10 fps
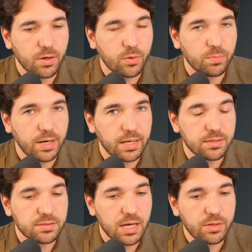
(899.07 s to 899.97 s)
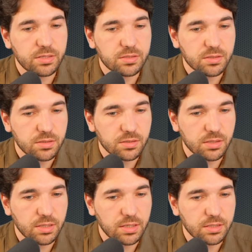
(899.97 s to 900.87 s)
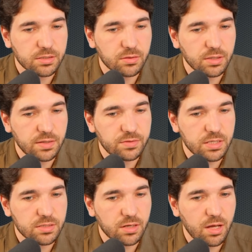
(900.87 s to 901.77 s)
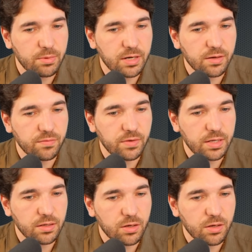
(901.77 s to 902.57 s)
owned by the Saudis. So the Live season culminated in an event